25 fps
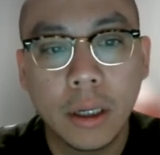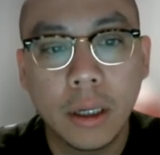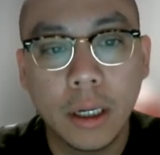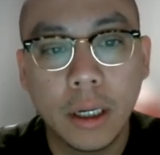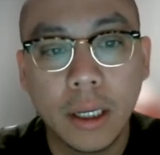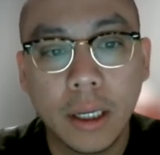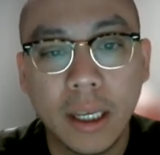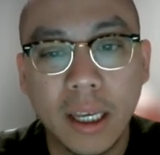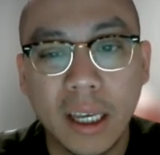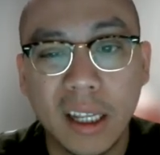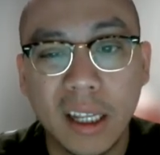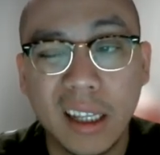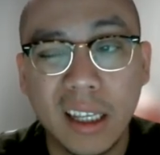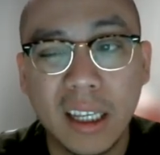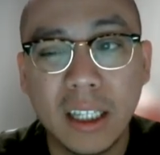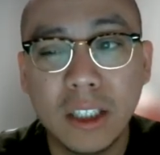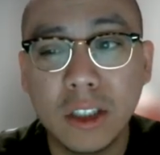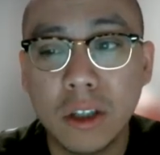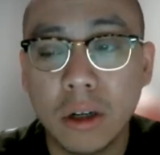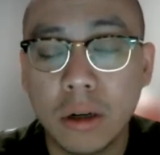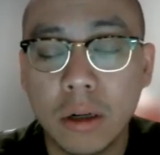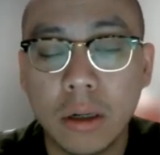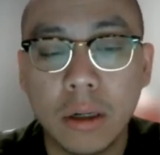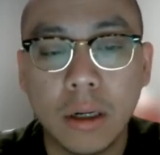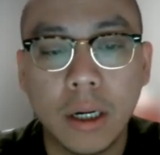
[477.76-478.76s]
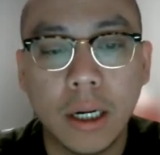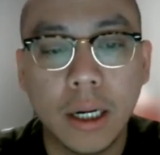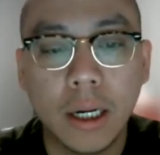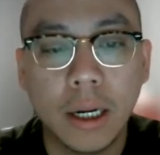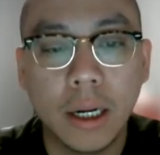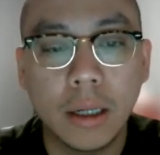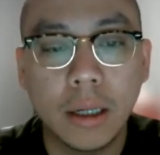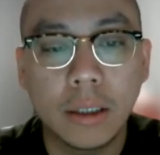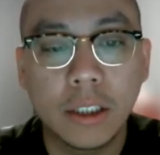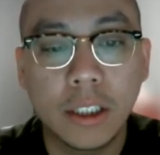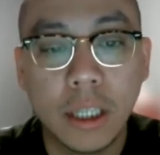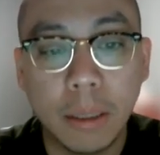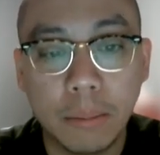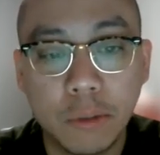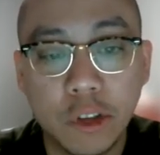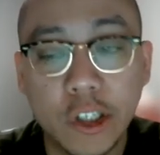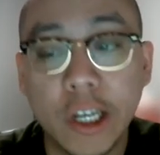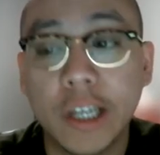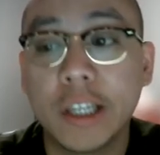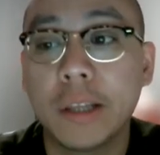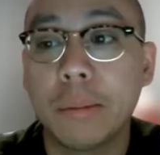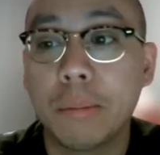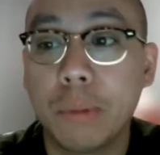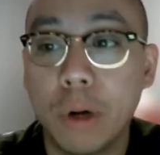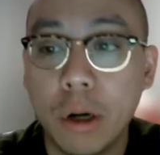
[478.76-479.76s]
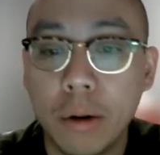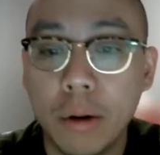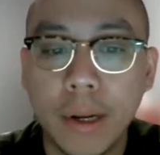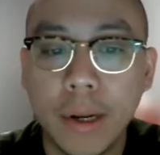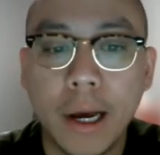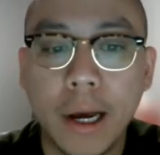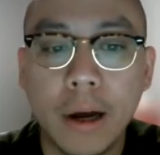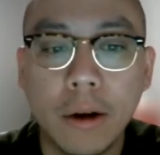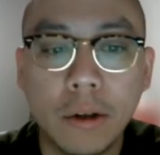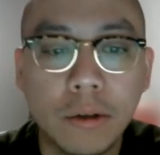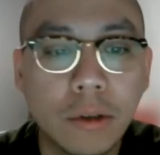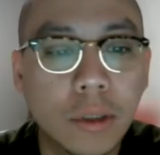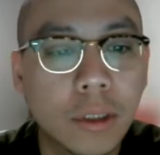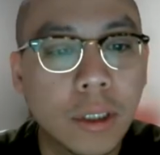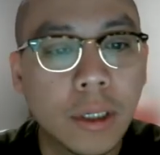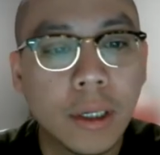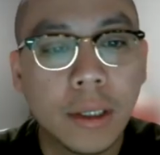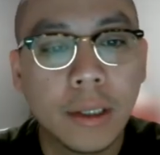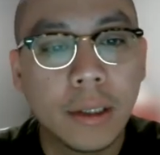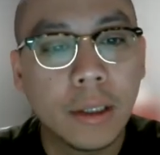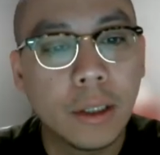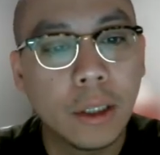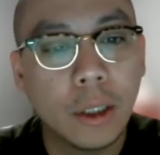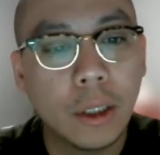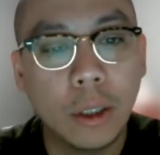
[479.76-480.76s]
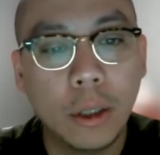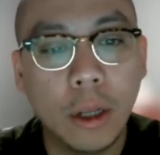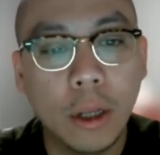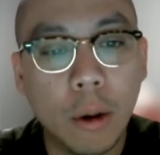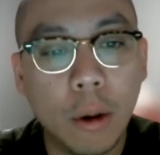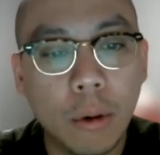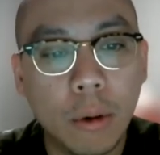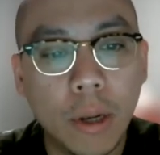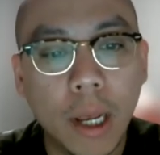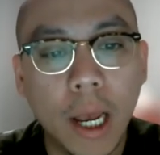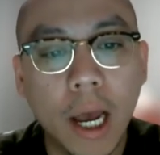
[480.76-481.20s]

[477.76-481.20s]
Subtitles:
Again, these are subject pronouns. You don't